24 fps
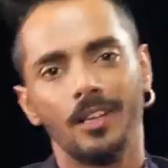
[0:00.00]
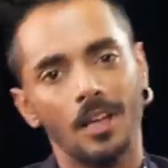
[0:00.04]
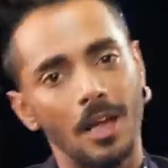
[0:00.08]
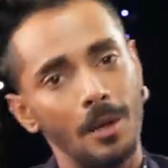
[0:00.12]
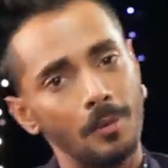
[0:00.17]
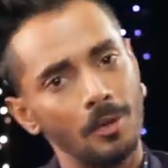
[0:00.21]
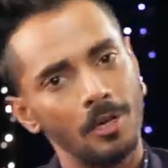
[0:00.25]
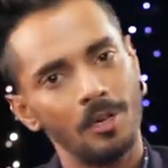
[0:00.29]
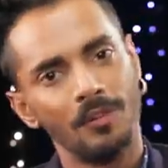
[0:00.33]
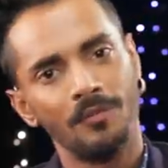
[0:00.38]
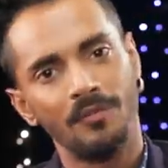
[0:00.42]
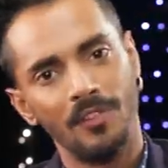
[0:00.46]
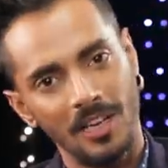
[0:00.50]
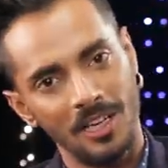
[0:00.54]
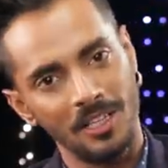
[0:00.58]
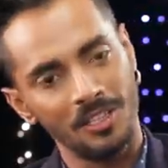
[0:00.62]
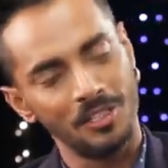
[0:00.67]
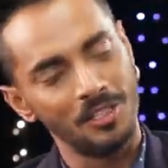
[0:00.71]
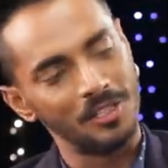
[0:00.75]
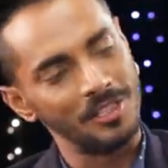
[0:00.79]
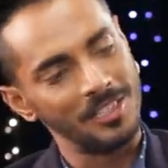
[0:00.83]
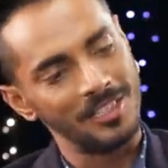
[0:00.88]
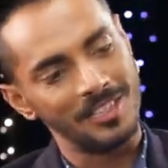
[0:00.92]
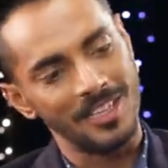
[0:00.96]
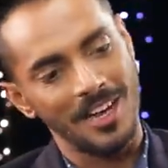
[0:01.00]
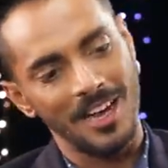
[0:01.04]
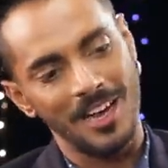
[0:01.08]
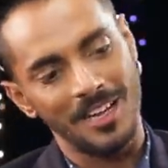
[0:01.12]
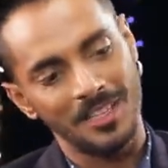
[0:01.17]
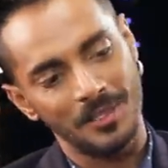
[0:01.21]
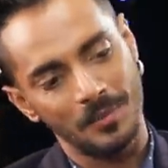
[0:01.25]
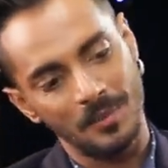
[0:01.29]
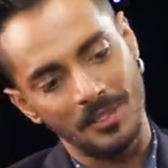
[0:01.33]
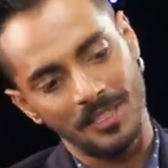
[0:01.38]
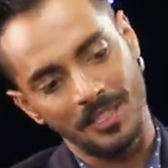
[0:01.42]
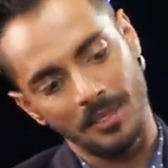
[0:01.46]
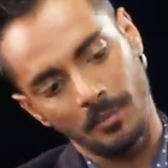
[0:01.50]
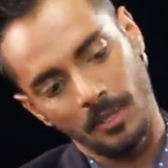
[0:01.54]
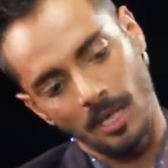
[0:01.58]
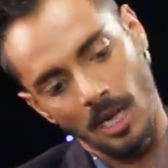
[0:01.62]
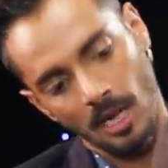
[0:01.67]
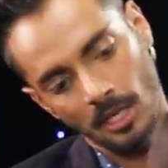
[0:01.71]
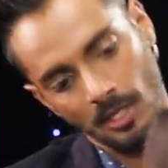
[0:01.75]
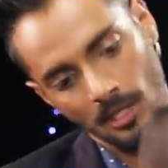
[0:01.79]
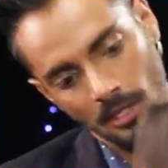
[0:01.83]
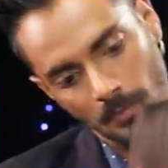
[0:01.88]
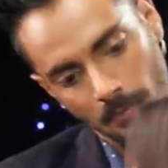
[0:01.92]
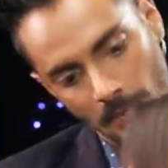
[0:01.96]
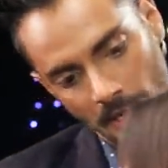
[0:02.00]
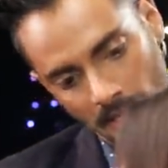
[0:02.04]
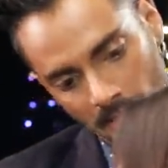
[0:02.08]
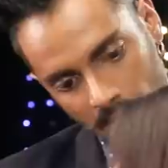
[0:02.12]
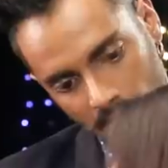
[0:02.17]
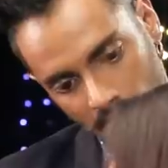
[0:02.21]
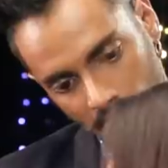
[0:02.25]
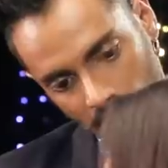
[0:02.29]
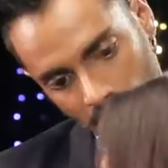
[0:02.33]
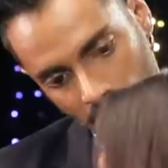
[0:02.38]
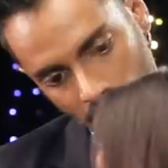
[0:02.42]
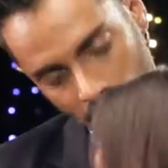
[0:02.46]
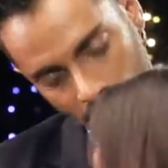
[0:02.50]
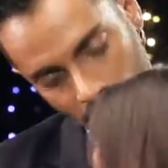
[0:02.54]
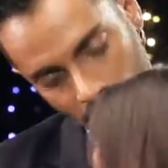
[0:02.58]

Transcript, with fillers: Now I'm going to fill in Shruti's eyes with some kajal pencil.